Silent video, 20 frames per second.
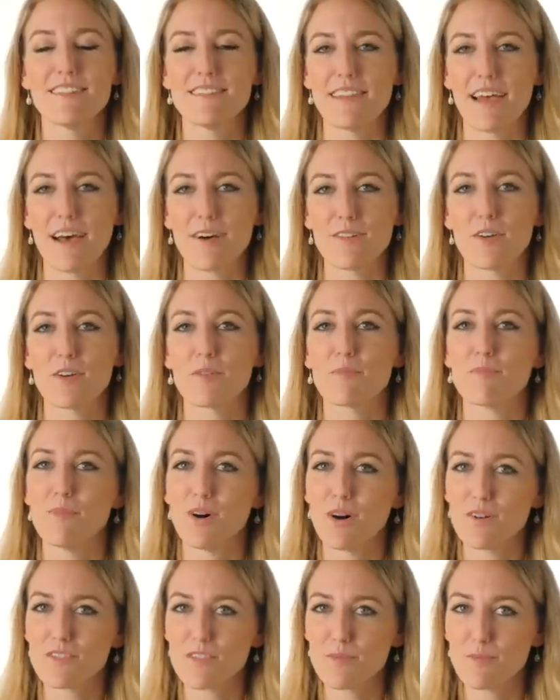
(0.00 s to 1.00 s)
download
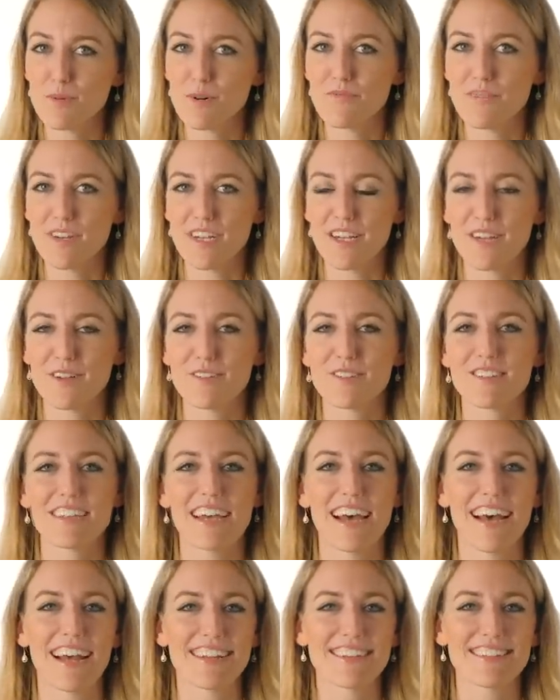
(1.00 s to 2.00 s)
multiple videos
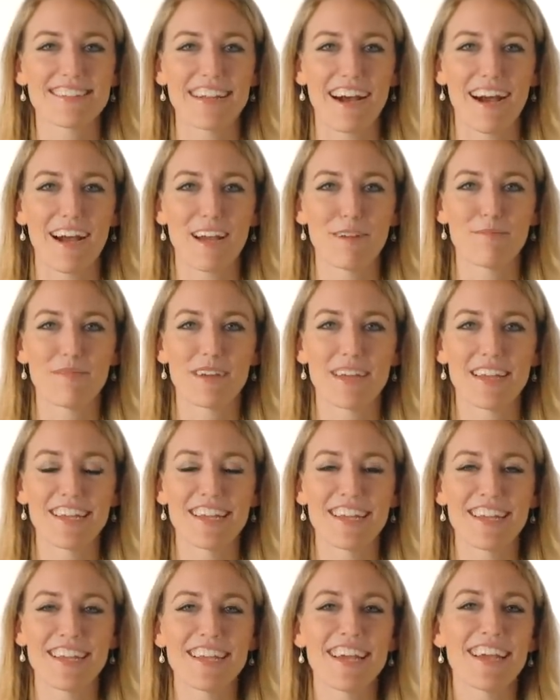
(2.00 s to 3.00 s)
at a time,
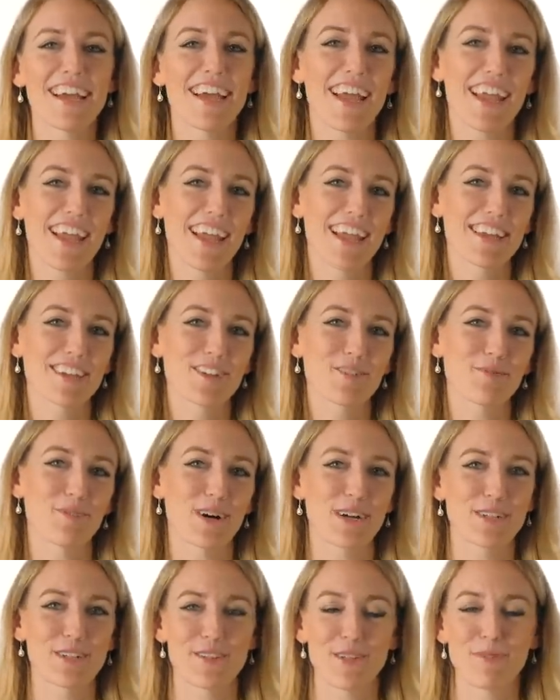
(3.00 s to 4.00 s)
and
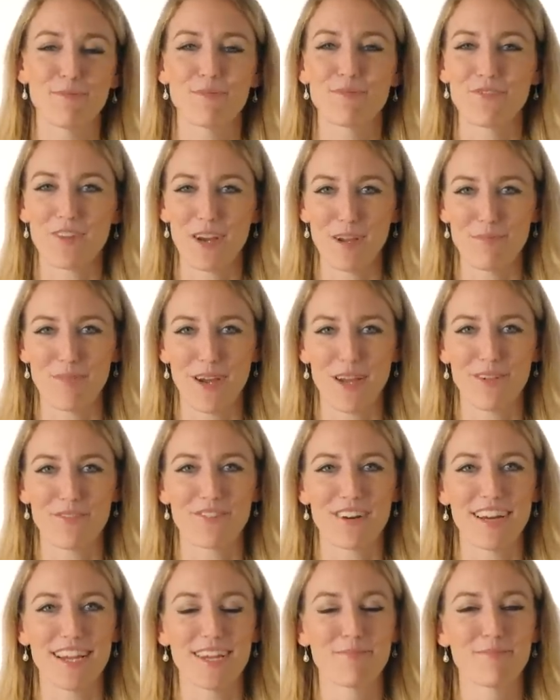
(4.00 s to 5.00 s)
watch them frame by
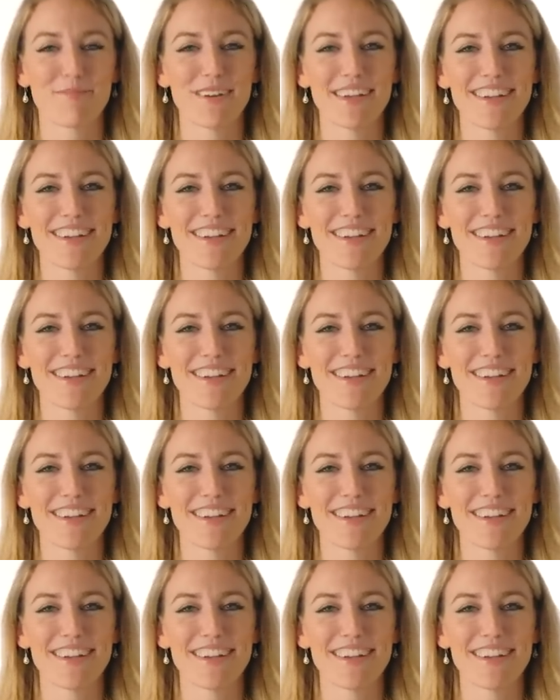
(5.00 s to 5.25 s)
frame.